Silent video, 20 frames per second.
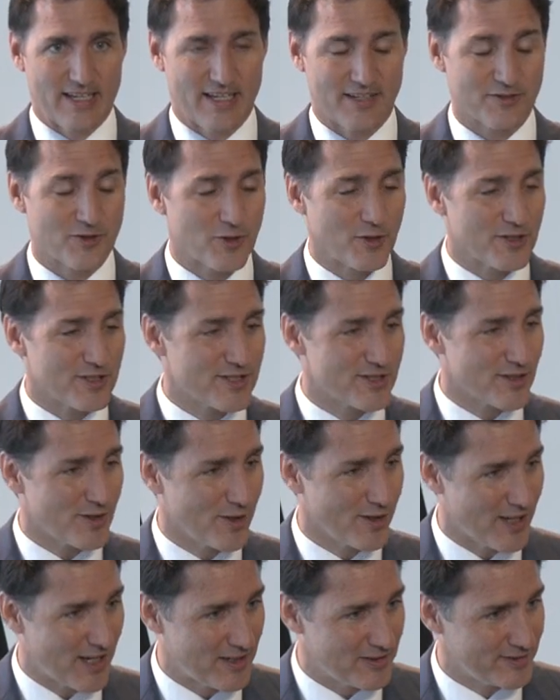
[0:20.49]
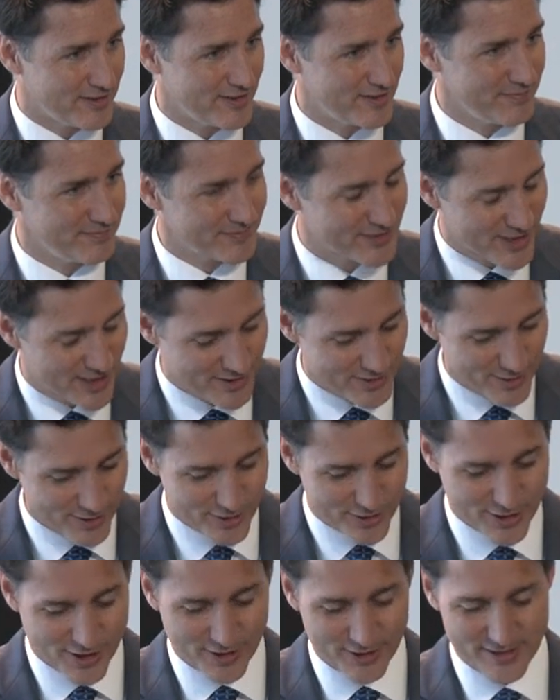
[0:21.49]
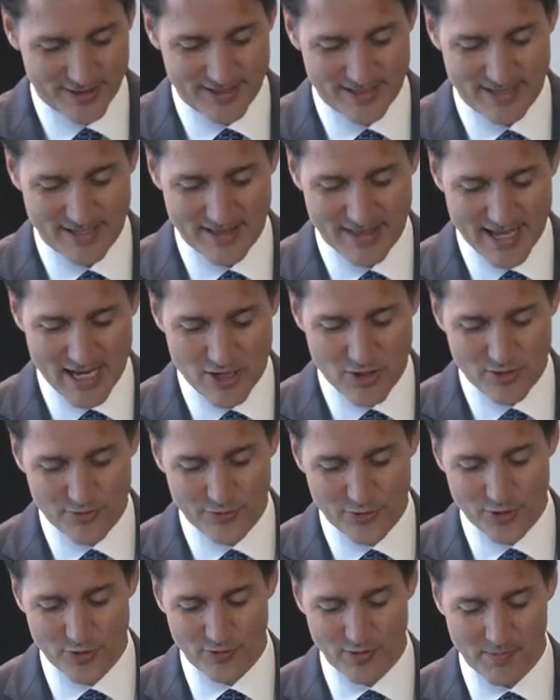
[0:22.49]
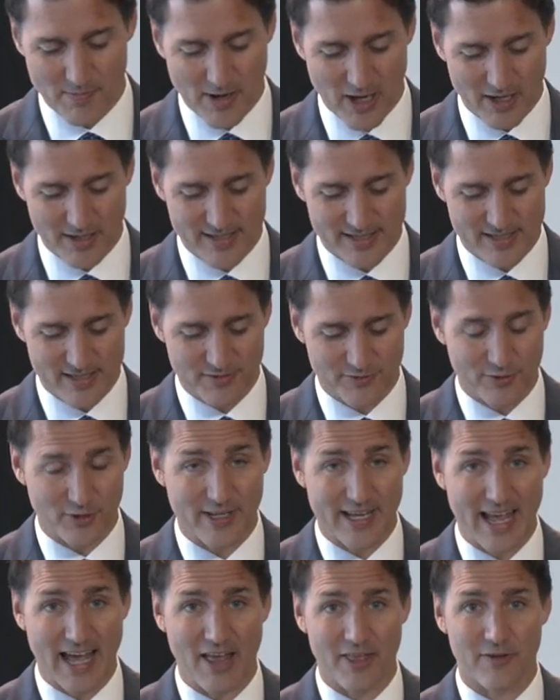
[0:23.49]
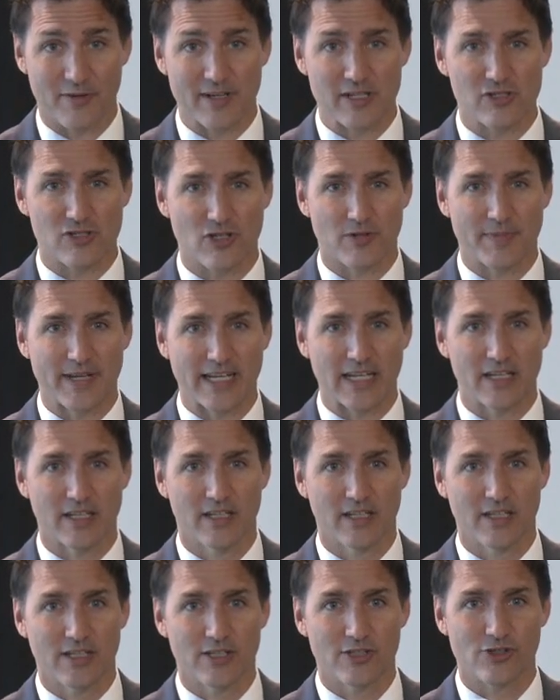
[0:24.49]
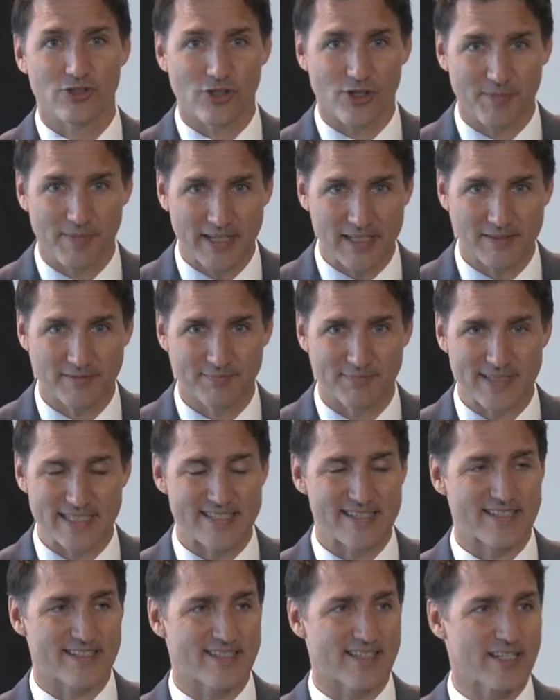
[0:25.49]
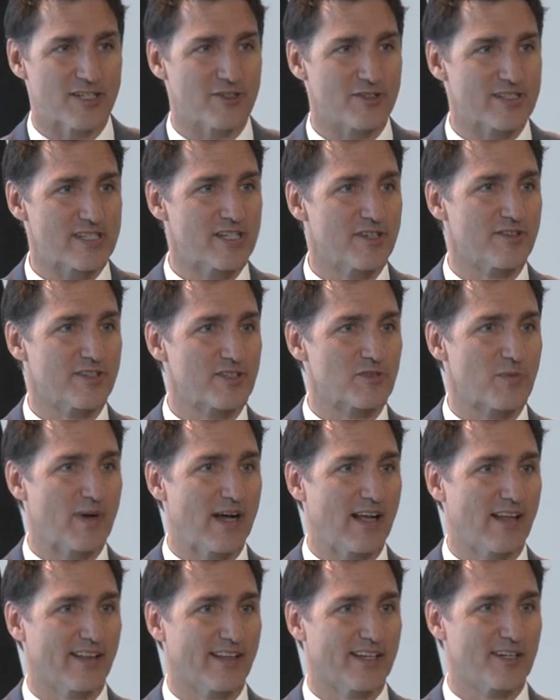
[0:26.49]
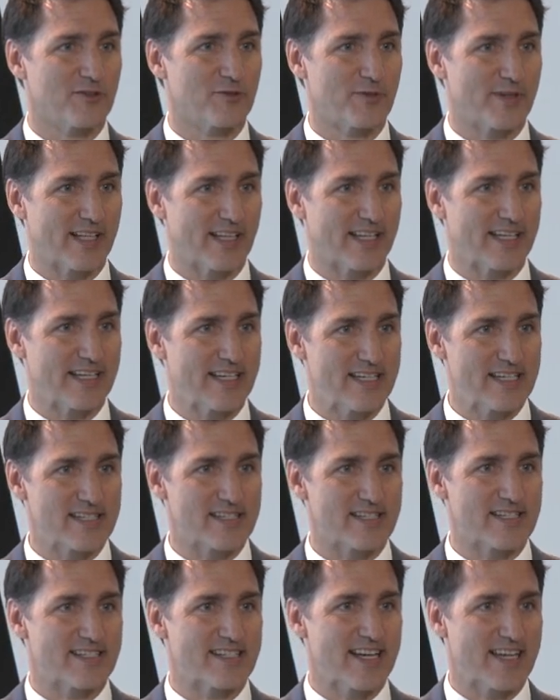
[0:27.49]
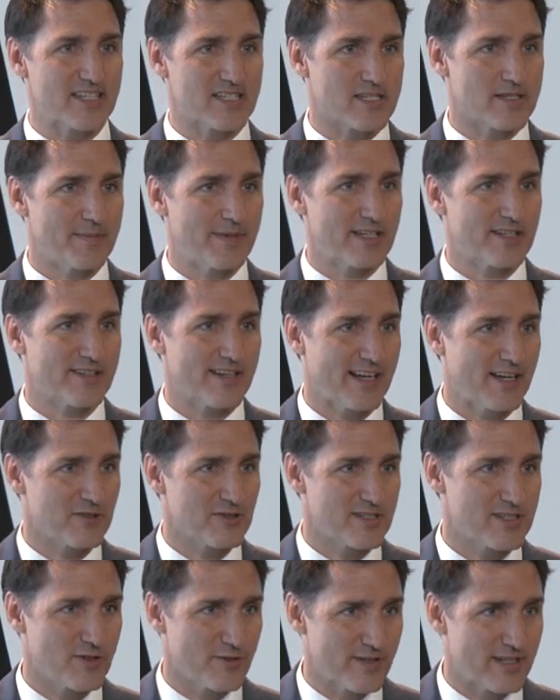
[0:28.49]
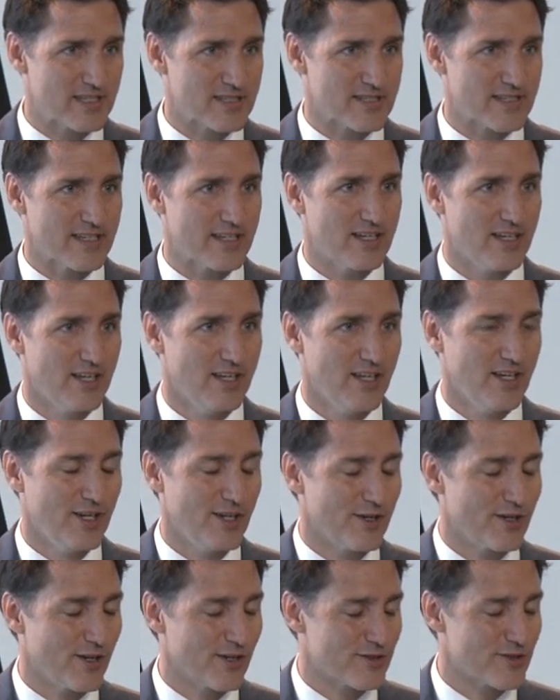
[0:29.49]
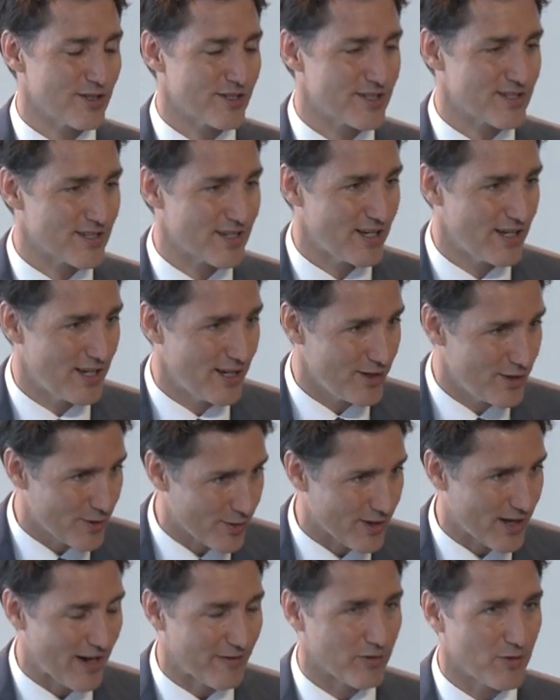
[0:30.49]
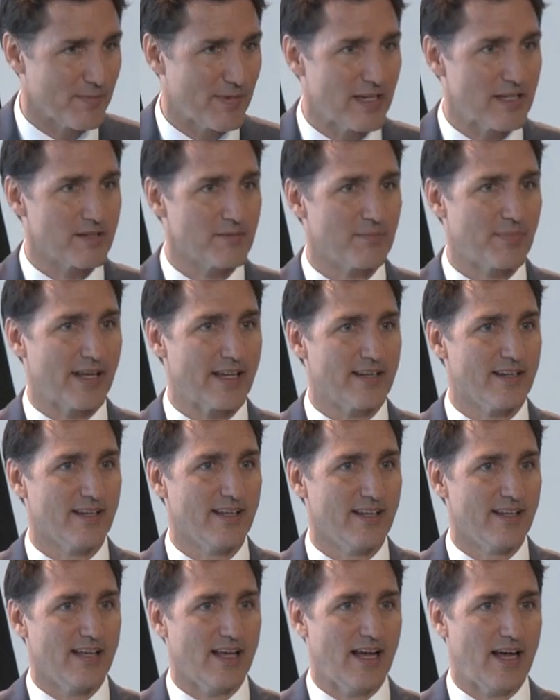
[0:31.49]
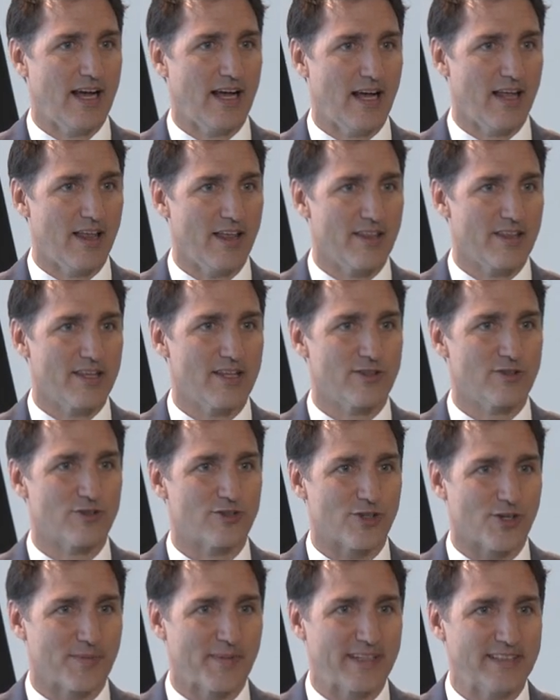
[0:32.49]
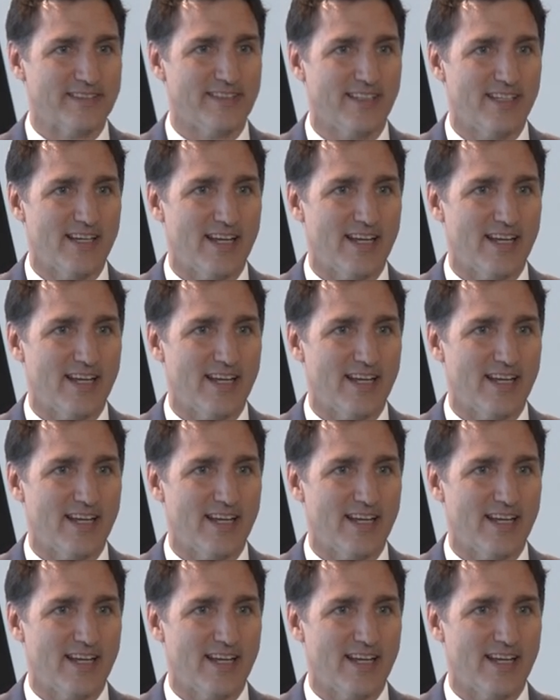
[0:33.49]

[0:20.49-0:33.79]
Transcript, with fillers: Of course, Olaf, Chancellor Scholz, thank you for your remarks and for gathering so many German business leaders here as well. It really is a testament to how seriously not just your government, but uh, the German